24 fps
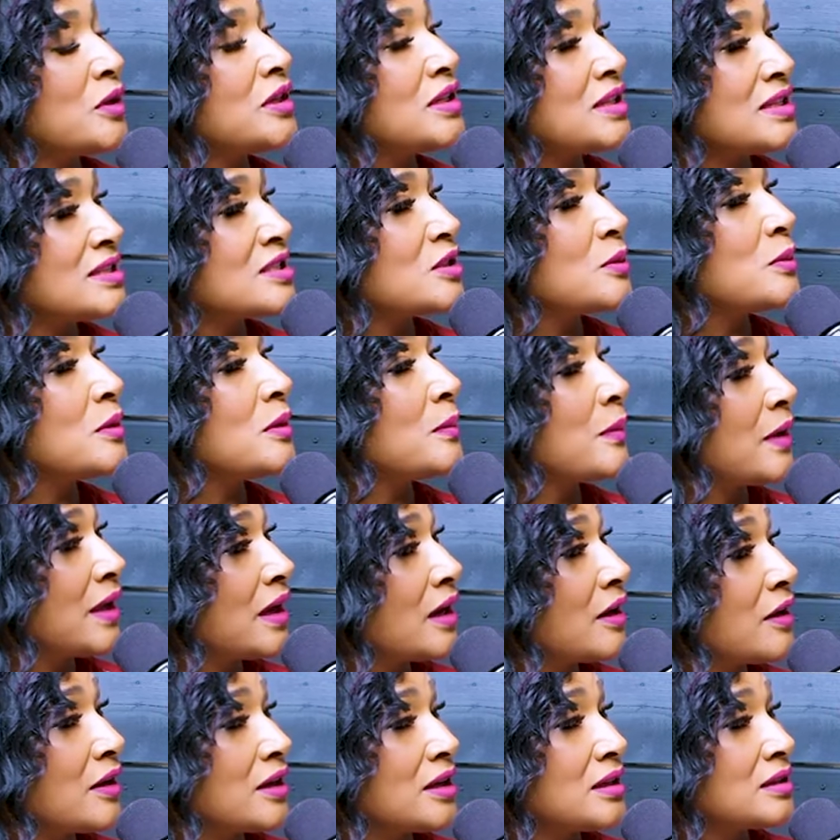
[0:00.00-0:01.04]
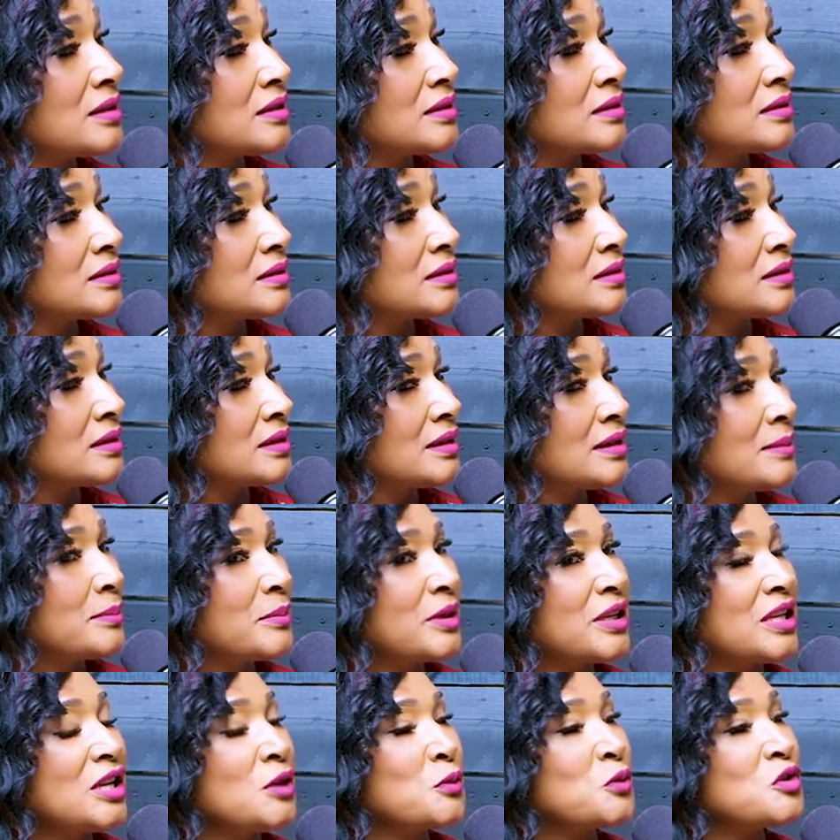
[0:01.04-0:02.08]
need to be married.
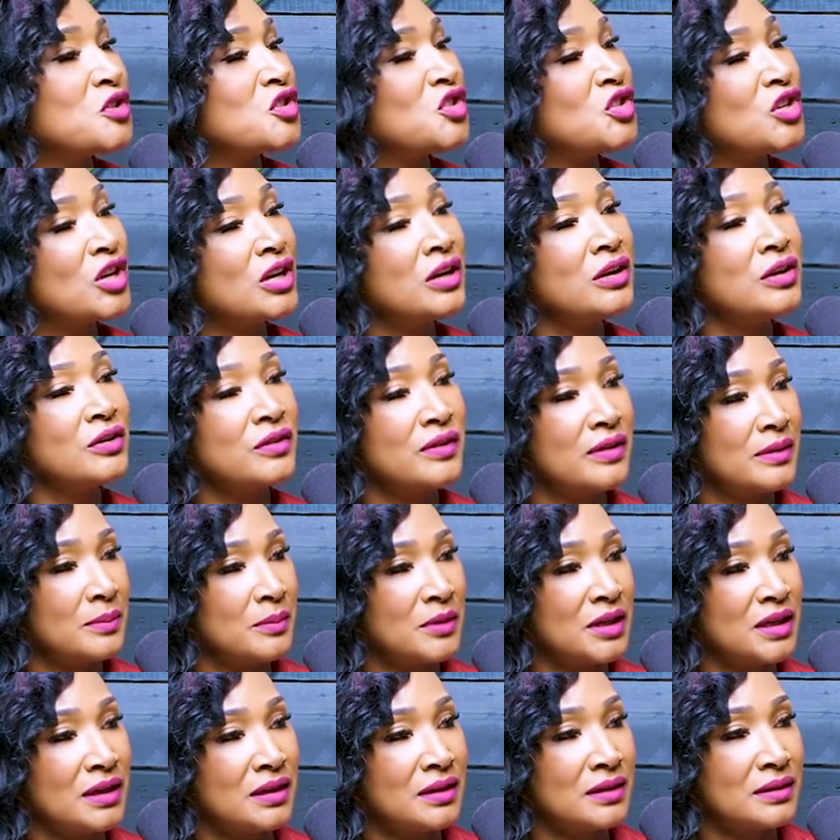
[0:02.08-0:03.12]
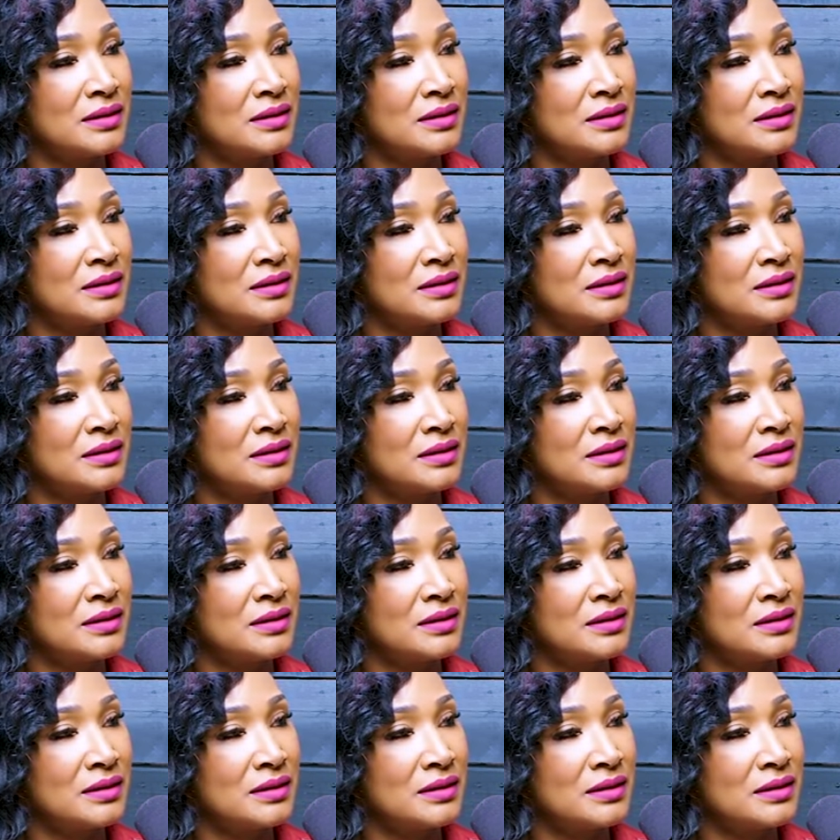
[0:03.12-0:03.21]
But he was younger than me.